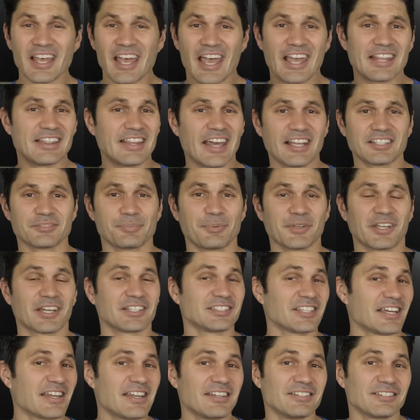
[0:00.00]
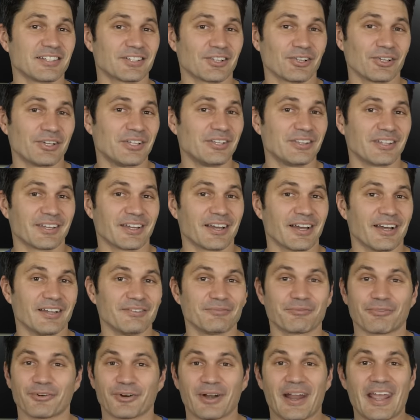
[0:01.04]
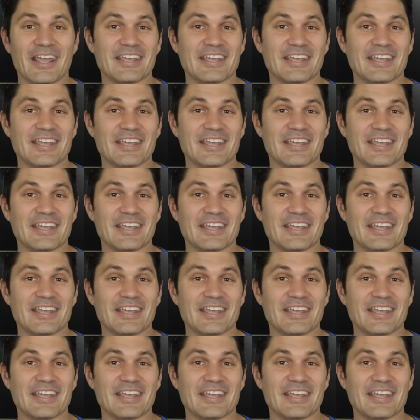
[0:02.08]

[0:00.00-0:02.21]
and that's because I didn't clean the gun for